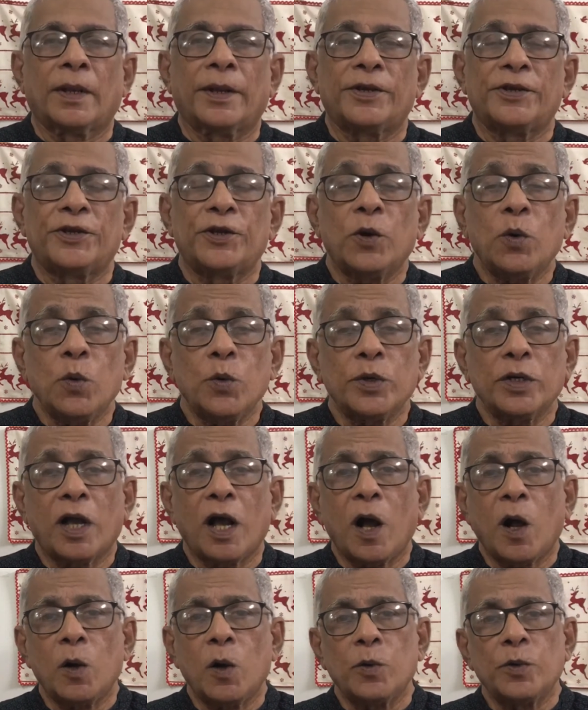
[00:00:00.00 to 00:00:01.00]
Don't
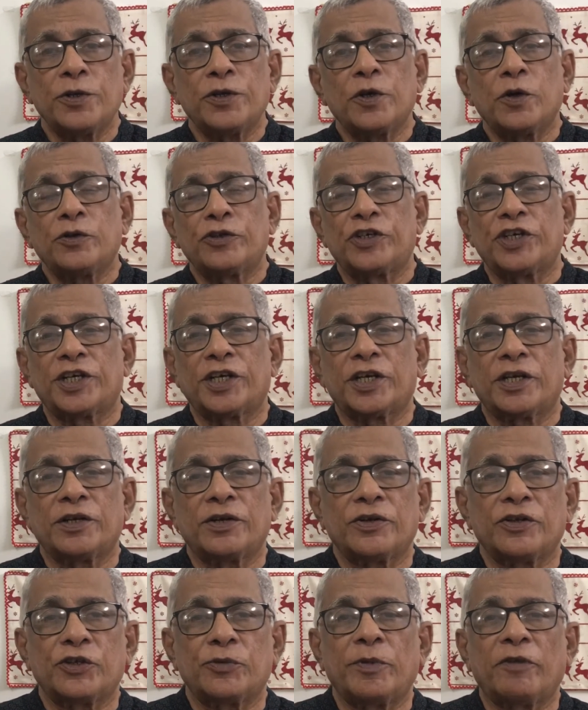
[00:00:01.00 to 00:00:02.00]
count your
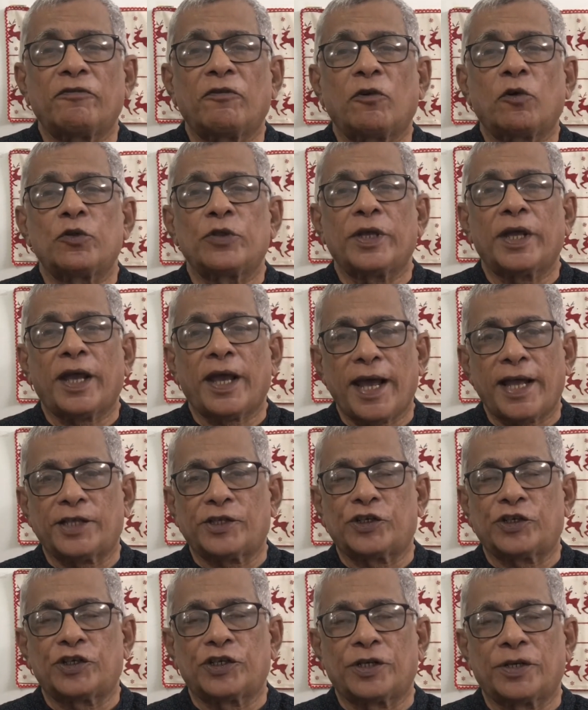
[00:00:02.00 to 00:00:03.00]
chickens before they
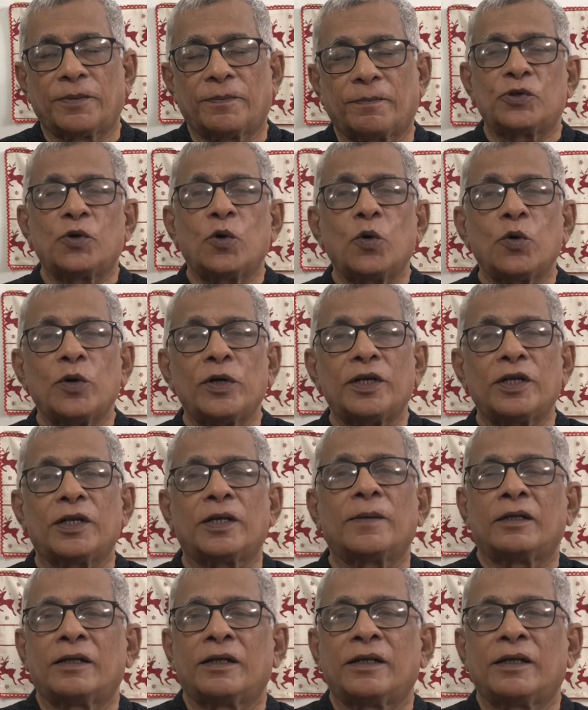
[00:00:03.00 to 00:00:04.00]
hatch. Don't
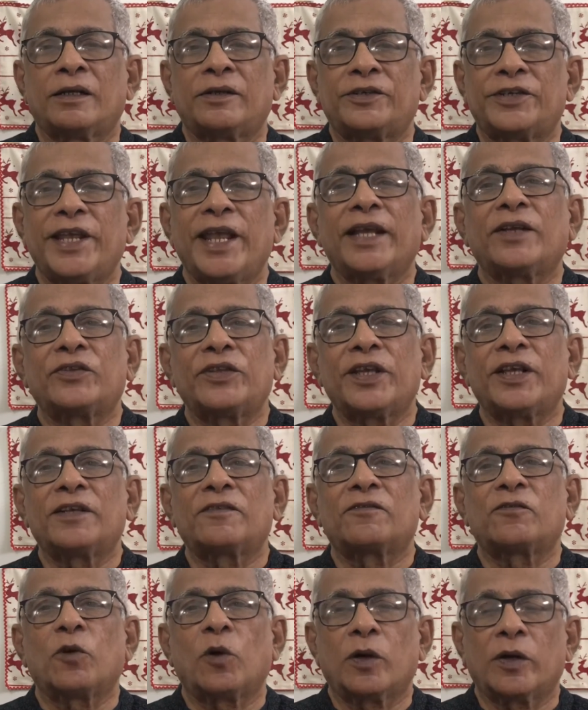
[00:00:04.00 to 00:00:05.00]
take
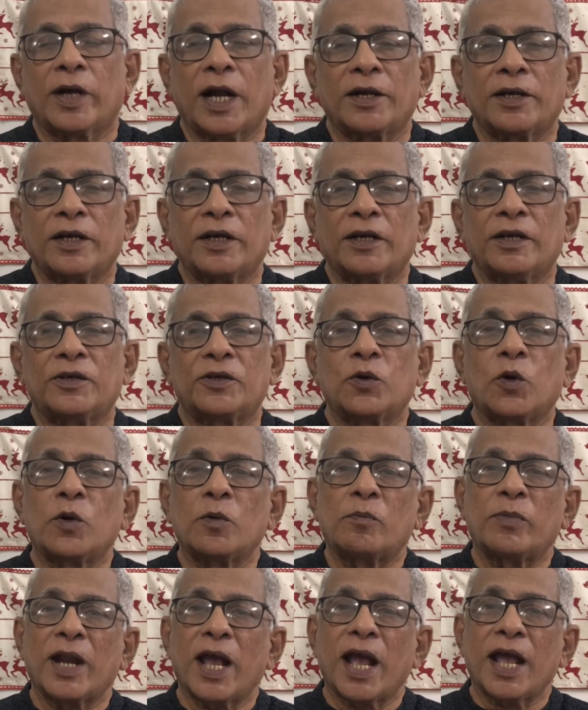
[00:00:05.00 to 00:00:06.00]
things for granted.
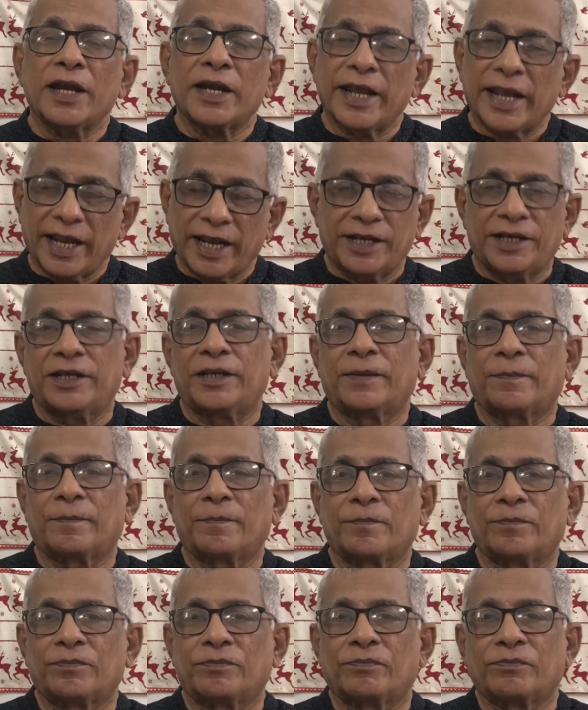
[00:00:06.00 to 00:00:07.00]
Don't plan ahead.
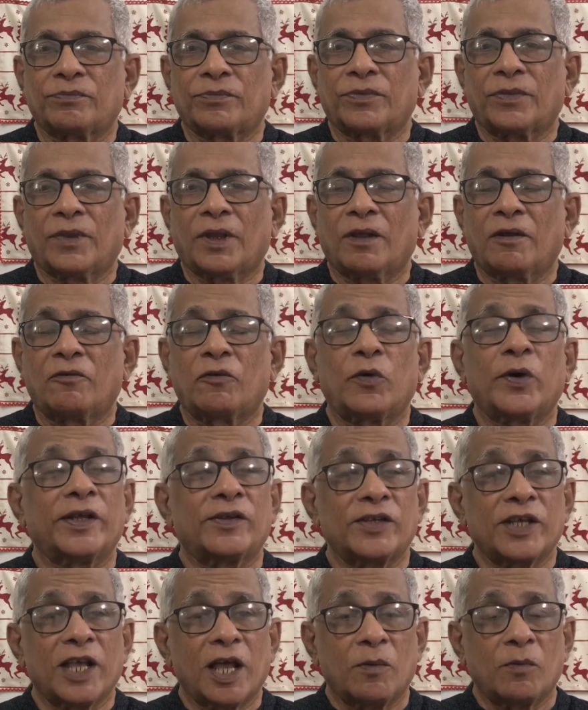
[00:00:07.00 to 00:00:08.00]
For
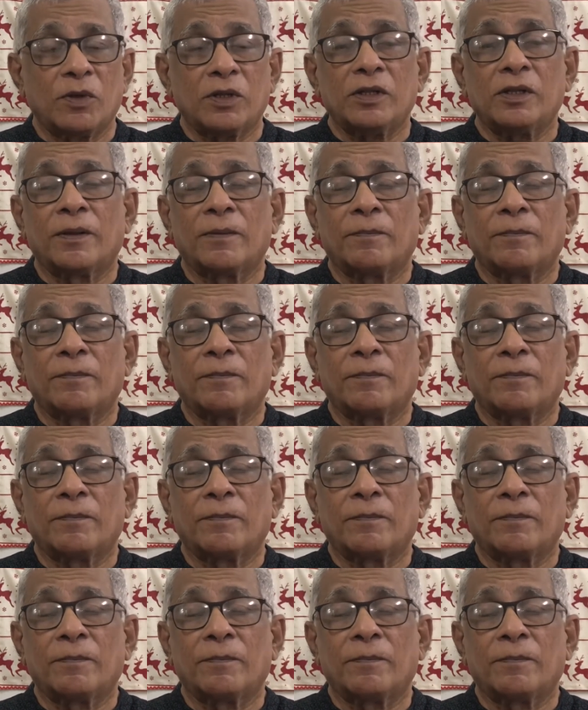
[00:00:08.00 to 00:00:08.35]
example,